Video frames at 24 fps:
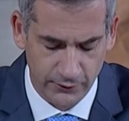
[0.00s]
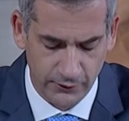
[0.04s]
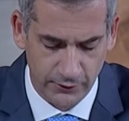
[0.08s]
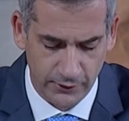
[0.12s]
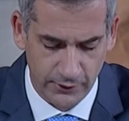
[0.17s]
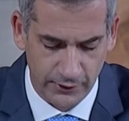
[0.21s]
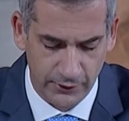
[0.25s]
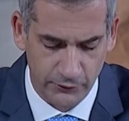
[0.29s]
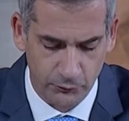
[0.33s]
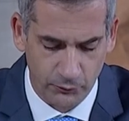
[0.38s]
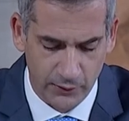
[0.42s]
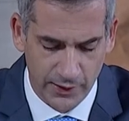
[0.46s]

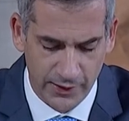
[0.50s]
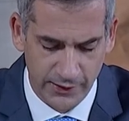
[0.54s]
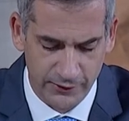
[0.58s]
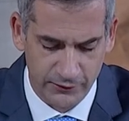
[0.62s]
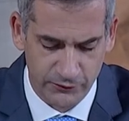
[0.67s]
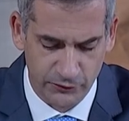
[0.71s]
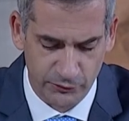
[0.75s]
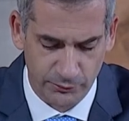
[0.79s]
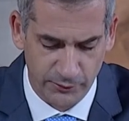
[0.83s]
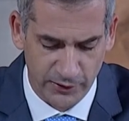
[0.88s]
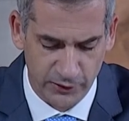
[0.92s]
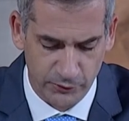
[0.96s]
and
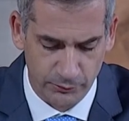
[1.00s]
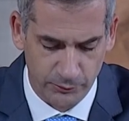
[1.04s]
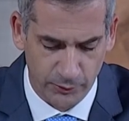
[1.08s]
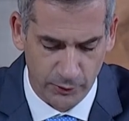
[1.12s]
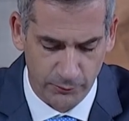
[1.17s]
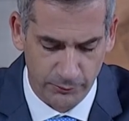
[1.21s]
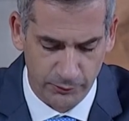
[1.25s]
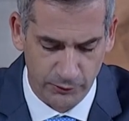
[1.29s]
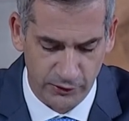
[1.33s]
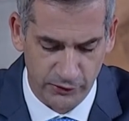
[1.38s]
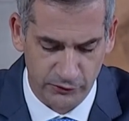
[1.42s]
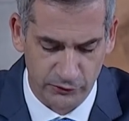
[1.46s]
widespread
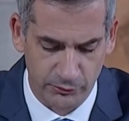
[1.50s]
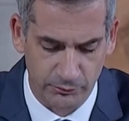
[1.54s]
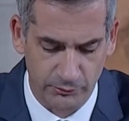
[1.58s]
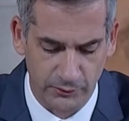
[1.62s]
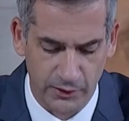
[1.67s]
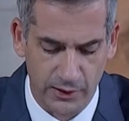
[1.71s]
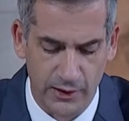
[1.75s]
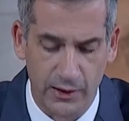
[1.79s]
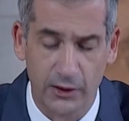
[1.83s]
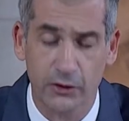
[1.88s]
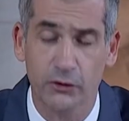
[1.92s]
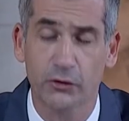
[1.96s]
populism
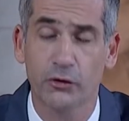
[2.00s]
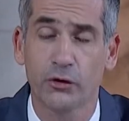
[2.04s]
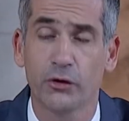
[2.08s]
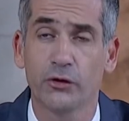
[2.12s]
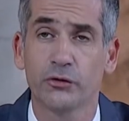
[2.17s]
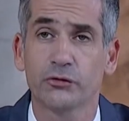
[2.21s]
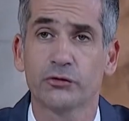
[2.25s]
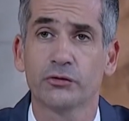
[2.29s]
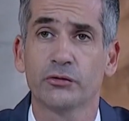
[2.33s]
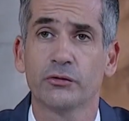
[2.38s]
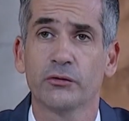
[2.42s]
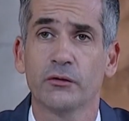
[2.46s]
across
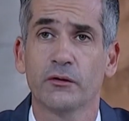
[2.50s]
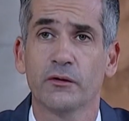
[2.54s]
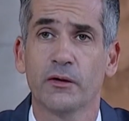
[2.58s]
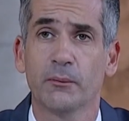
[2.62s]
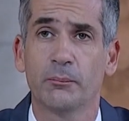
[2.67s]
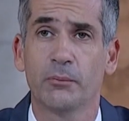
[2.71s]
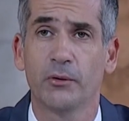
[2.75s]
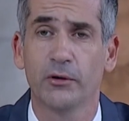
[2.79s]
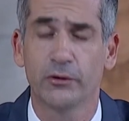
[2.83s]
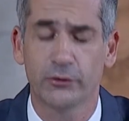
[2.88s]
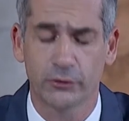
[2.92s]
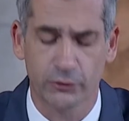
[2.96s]
the
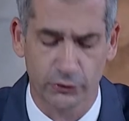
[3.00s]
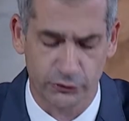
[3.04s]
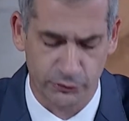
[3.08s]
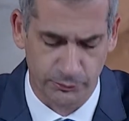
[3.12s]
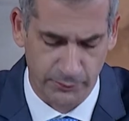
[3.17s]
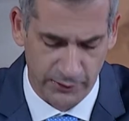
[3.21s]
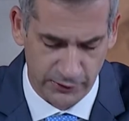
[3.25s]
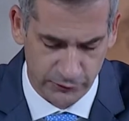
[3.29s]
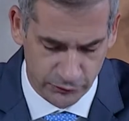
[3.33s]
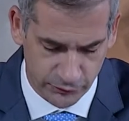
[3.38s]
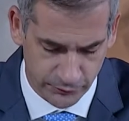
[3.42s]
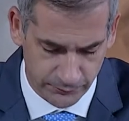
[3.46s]
political
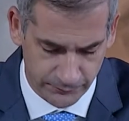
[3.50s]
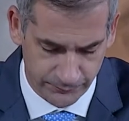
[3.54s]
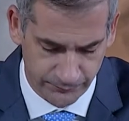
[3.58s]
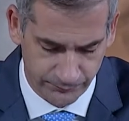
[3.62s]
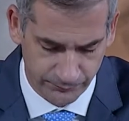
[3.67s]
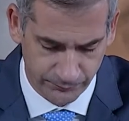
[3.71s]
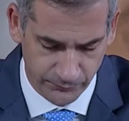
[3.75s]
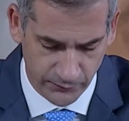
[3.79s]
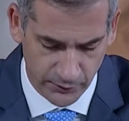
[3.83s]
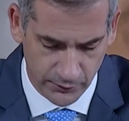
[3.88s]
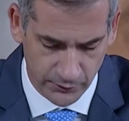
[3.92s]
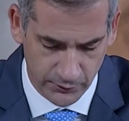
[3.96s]
spectrum.
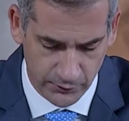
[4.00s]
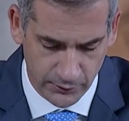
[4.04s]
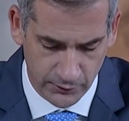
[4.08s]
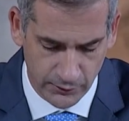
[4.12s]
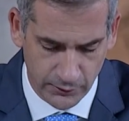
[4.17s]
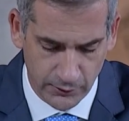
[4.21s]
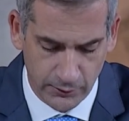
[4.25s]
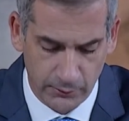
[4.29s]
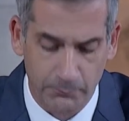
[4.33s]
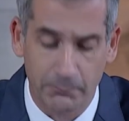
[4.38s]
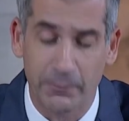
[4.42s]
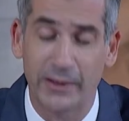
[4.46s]

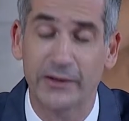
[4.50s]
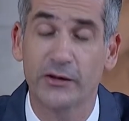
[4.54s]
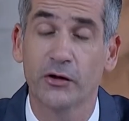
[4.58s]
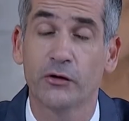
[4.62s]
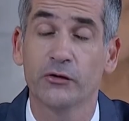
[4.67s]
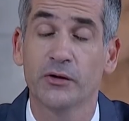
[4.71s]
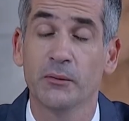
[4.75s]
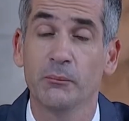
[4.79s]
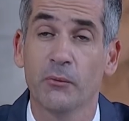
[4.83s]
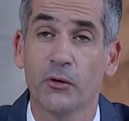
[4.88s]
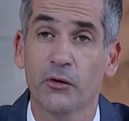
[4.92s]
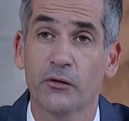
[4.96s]
But our
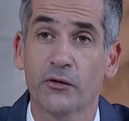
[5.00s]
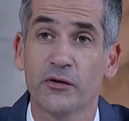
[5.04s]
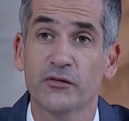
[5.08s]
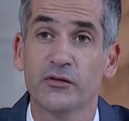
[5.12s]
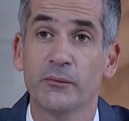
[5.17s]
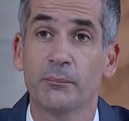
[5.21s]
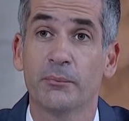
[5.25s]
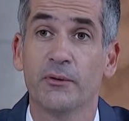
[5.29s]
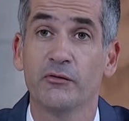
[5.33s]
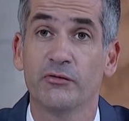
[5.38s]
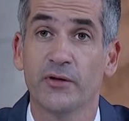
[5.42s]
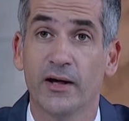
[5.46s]
democracy
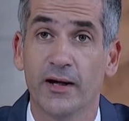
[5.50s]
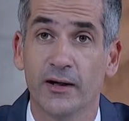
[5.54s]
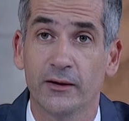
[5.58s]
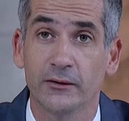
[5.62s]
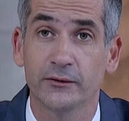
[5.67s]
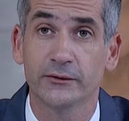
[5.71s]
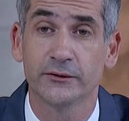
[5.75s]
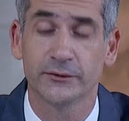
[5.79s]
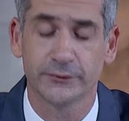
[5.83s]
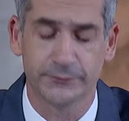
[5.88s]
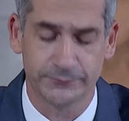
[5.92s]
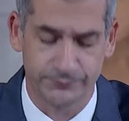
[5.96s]

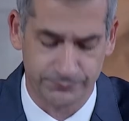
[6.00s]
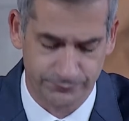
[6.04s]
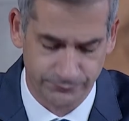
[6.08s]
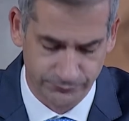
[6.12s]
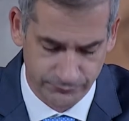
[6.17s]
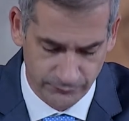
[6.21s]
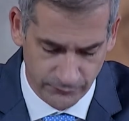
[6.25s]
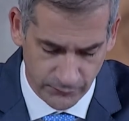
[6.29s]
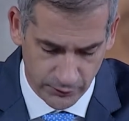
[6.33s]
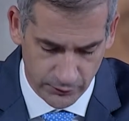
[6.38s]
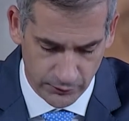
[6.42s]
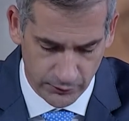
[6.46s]
prevailed.
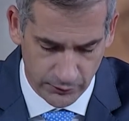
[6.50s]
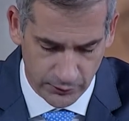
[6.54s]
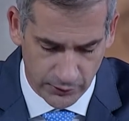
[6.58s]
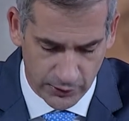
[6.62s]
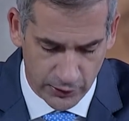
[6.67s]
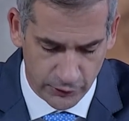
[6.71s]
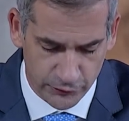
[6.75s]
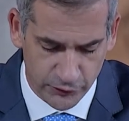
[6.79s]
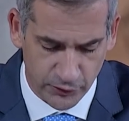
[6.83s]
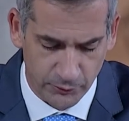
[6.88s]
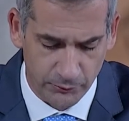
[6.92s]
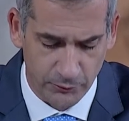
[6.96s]

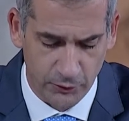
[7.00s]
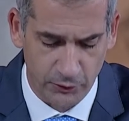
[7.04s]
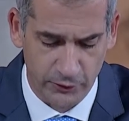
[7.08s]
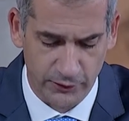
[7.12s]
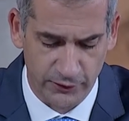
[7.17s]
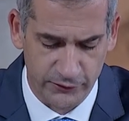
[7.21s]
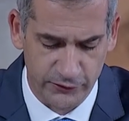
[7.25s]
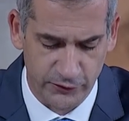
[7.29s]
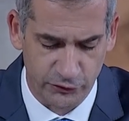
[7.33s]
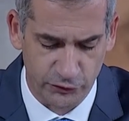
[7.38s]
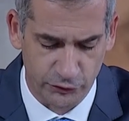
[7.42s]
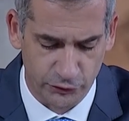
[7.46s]
Our
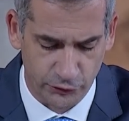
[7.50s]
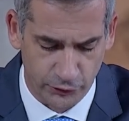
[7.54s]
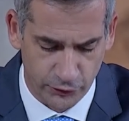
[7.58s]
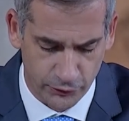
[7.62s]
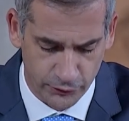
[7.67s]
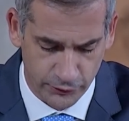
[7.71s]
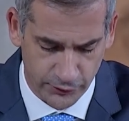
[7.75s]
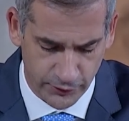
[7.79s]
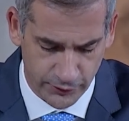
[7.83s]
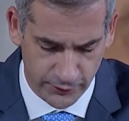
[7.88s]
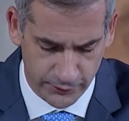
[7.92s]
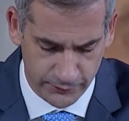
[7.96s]
democracy is
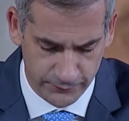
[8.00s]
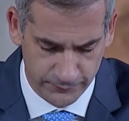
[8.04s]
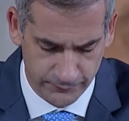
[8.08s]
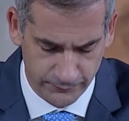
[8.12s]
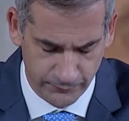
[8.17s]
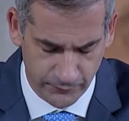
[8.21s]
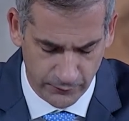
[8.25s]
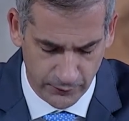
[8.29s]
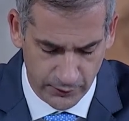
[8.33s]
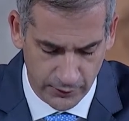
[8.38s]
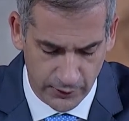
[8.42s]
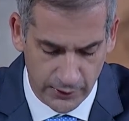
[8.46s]
stronger,
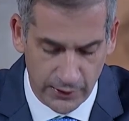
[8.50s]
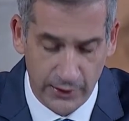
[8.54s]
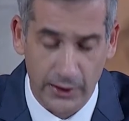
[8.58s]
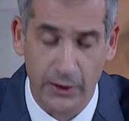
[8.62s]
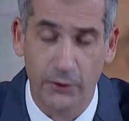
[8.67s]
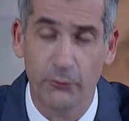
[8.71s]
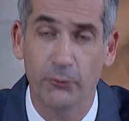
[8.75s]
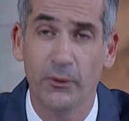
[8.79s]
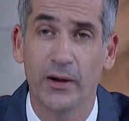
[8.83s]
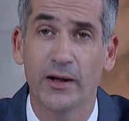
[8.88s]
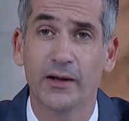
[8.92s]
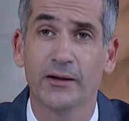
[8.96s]

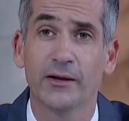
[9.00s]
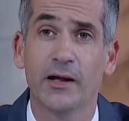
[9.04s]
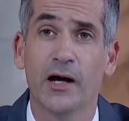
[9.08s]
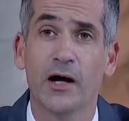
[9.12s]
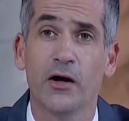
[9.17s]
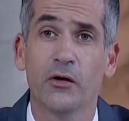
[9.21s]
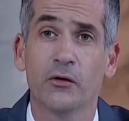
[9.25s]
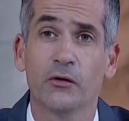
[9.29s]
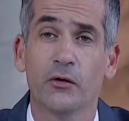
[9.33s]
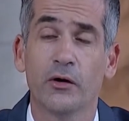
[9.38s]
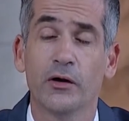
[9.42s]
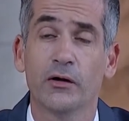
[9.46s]
and we are now
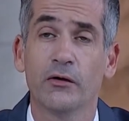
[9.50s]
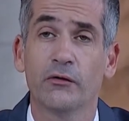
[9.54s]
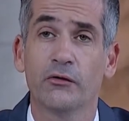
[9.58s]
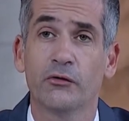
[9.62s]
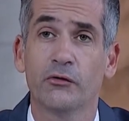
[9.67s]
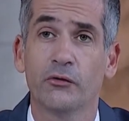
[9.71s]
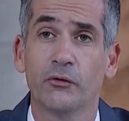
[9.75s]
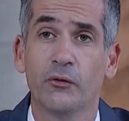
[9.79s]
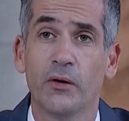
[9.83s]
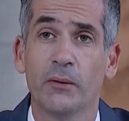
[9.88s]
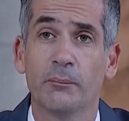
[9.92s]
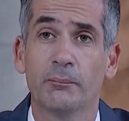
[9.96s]
going
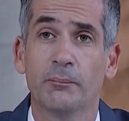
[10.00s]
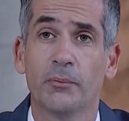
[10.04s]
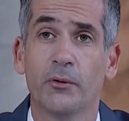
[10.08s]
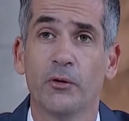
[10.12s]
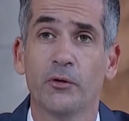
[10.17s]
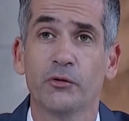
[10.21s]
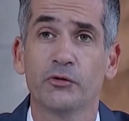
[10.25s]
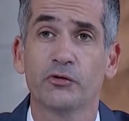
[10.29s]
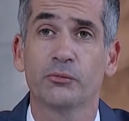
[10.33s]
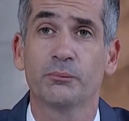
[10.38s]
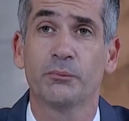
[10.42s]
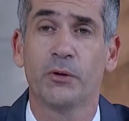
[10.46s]
through a
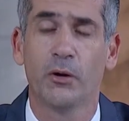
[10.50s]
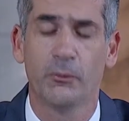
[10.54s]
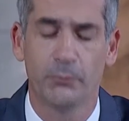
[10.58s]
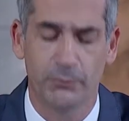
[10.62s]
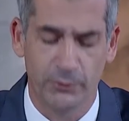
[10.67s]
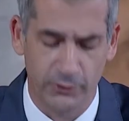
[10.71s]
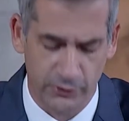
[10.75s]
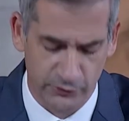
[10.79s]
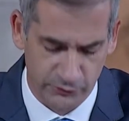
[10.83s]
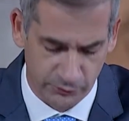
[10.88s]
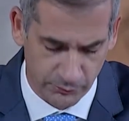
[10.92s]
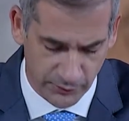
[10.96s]

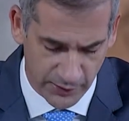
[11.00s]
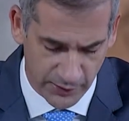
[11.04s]
post-populism